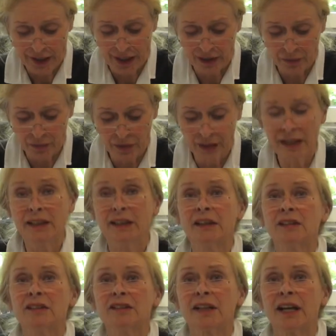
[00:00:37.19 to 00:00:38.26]
and
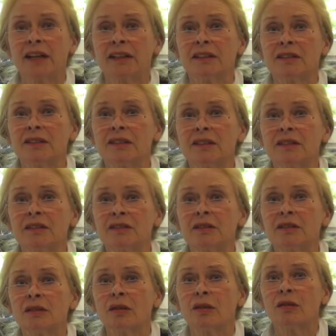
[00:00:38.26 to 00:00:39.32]
planning
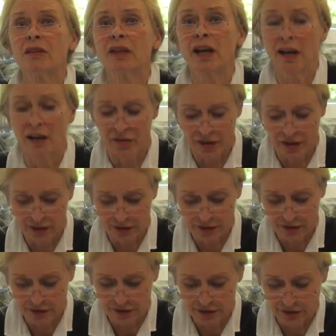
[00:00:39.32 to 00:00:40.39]
sciences on the other
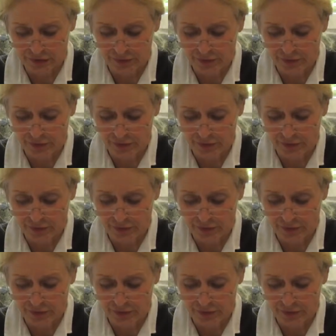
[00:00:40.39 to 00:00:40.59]
hand.